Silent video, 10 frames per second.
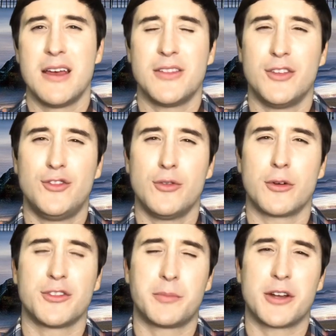that you
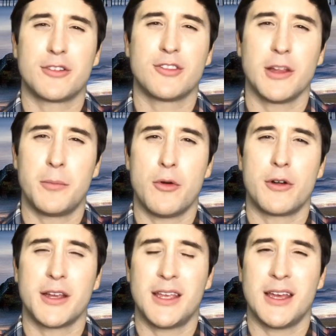are spiritually
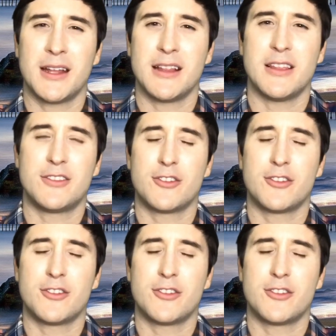born again and that